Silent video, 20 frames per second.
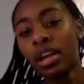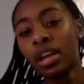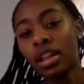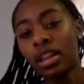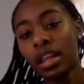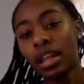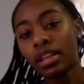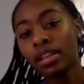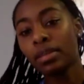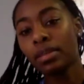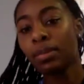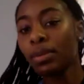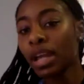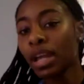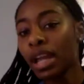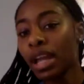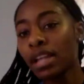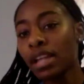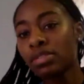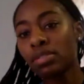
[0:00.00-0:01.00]
like the
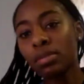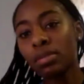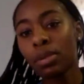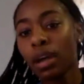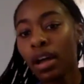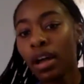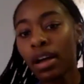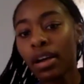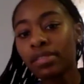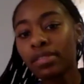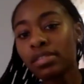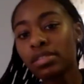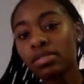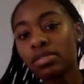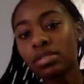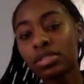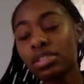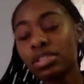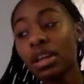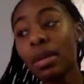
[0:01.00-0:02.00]
braids or puffs
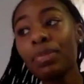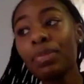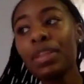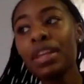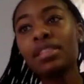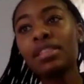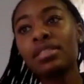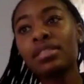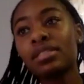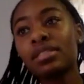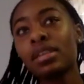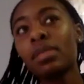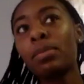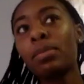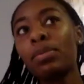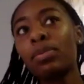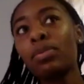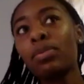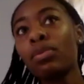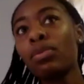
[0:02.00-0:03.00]
or something
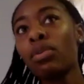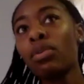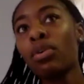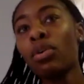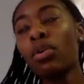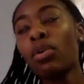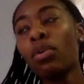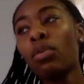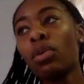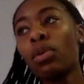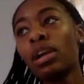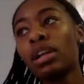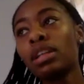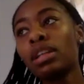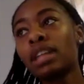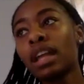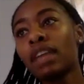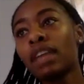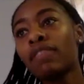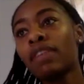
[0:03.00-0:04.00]
simple where it's
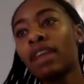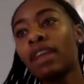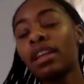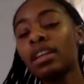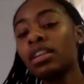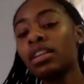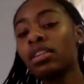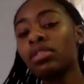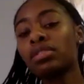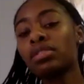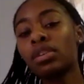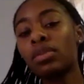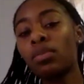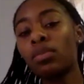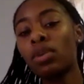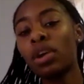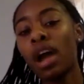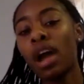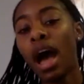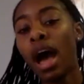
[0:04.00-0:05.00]
like if I need to go
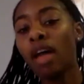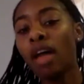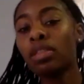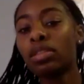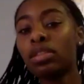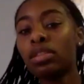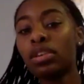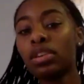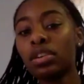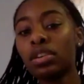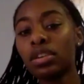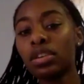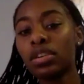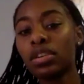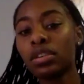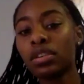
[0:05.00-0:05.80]
somewhere, I'll look